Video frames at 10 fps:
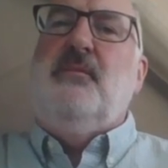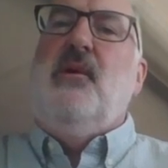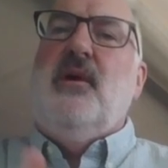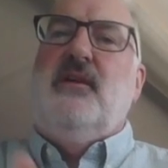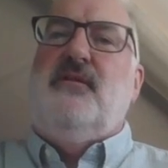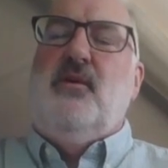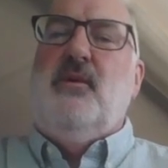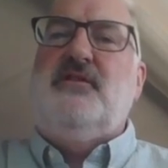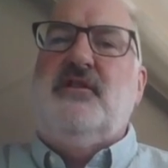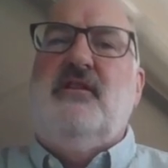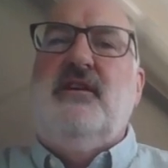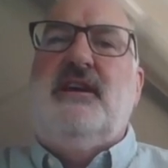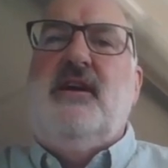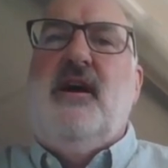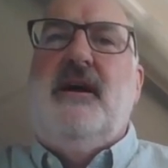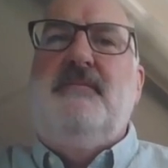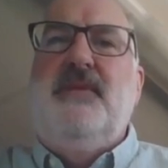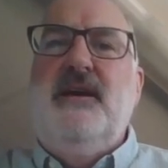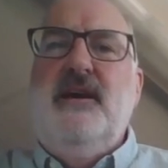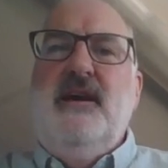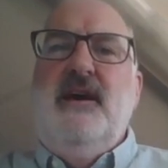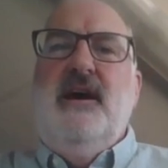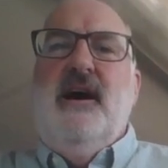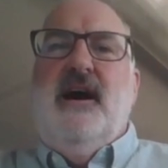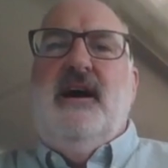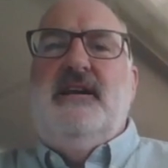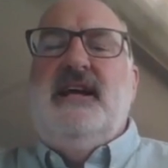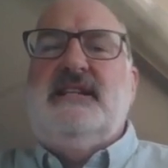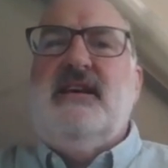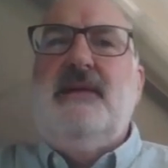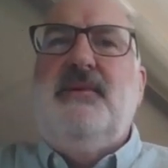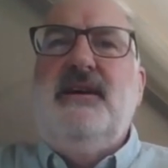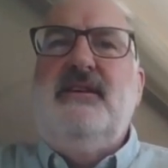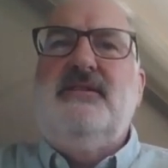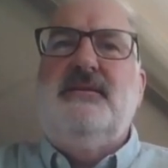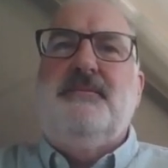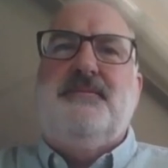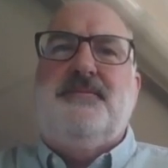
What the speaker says: support for what you're clicking on. Next slide, please.